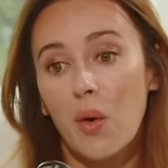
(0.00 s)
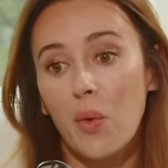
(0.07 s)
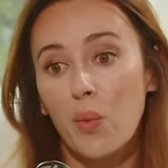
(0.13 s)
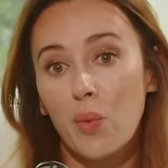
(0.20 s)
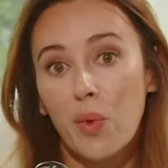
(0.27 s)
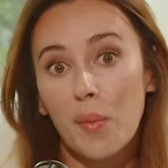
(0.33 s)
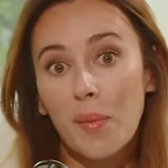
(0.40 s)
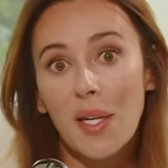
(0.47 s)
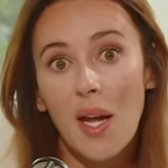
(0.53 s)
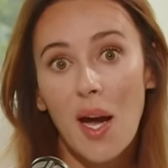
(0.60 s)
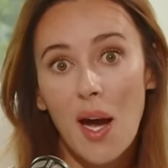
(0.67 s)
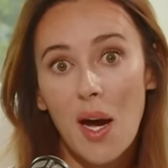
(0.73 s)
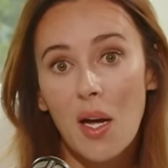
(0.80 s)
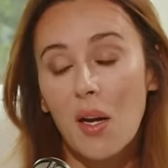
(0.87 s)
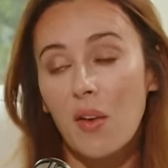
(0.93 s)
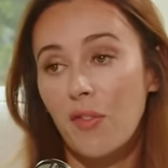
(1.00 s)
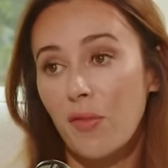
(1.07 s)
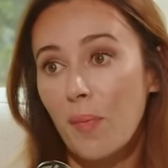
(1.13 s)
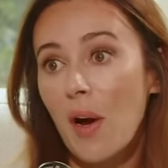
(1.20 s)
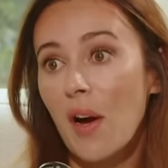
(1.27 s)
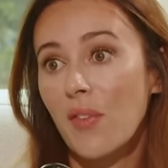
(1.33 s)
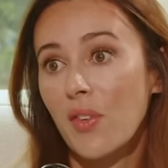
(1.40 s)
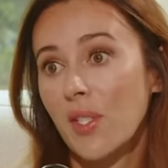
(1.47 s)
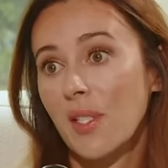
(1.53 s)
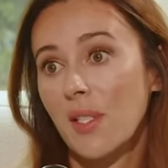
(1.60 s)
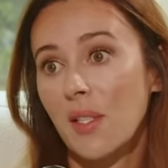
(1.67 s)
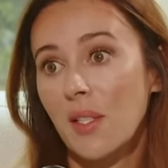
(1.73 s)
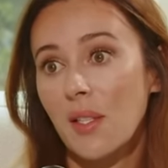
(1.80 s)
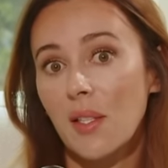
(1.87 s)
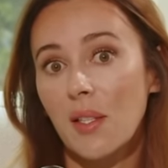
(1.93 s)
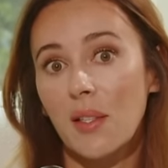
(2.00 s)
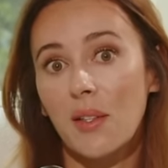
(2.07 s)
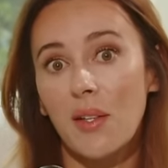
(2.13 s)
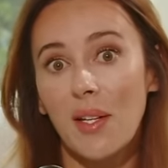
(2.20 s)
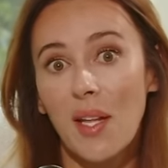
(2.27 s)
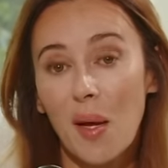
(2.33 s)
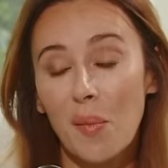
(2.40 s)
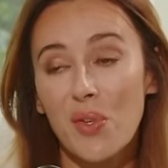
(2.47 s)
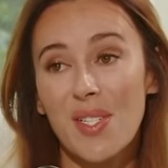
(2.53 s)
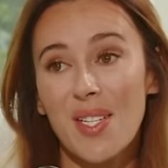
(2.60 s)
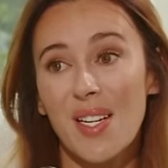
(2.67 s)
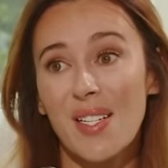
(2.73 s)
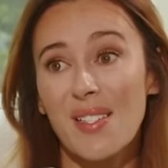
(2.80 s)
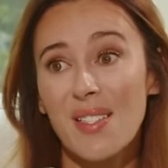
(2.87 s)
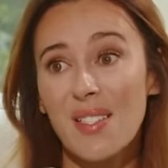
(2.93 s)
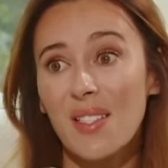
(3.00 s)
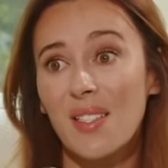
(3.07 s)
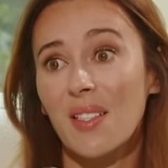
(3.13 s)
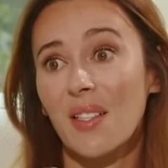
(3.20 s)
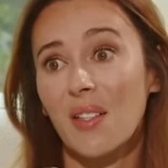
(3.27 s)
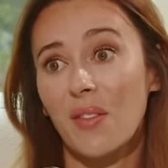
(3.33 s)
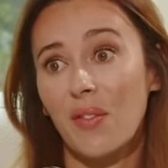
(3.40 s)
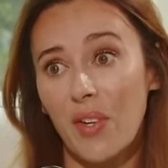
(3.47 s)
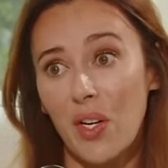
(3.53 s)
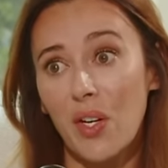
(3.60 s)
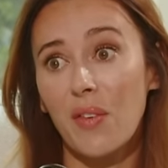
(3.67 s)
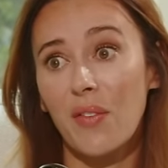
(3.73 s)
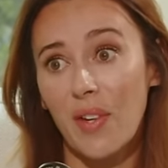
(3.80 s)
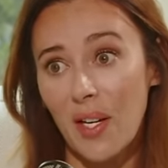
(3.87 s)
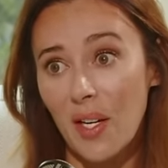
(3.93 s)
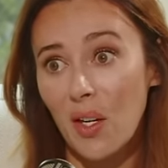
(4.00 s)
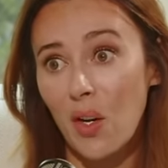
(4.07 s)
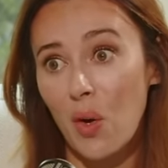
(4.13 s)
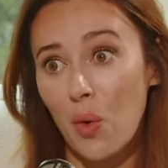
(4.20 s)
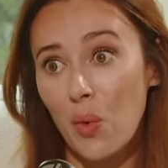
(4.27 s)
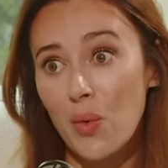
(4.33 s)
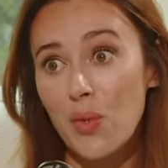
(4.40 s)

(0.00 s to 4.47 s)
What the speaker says: women out of poverty, the numbers are still very, very low.